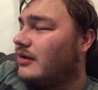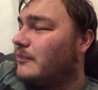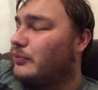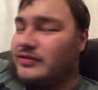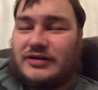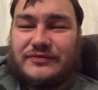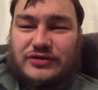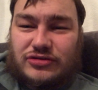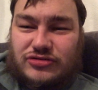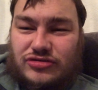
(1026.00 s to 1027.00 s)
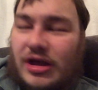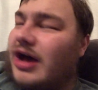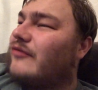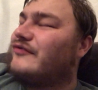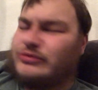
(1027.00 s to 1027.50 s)

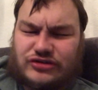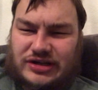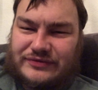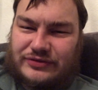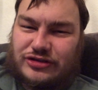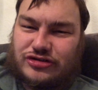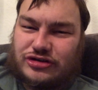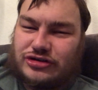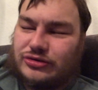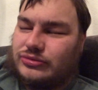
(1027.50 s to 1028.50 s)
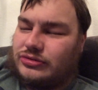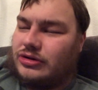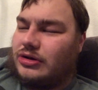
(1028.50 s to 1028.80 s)
fugitive of the Jadoon